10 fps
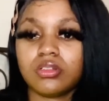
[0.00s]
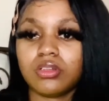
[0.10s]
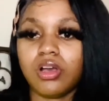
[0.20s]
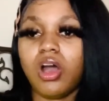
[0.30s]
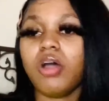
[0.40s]

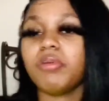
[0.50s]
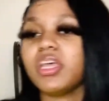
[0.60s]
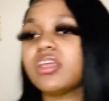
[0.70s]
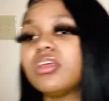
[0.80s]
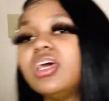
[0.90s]
Oh
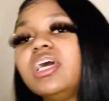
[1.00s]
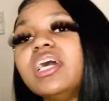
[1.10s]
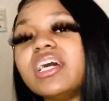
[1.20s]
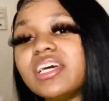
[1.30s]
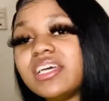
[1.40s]
wait,
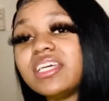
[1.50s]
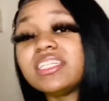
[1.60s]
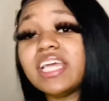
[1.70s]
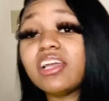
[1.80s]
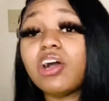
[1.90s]

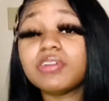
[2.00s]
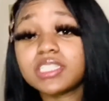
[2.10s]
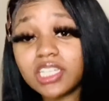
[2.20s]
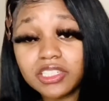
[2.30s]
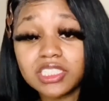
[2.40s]
they go in
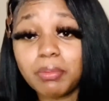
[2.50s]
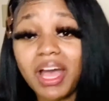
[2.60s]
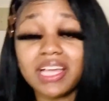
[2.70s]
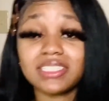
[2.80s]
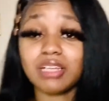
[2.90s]
certain
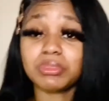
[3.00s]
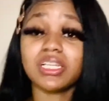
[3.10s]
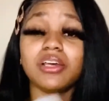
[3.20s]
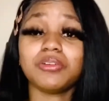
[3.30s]
spots. I'm slow.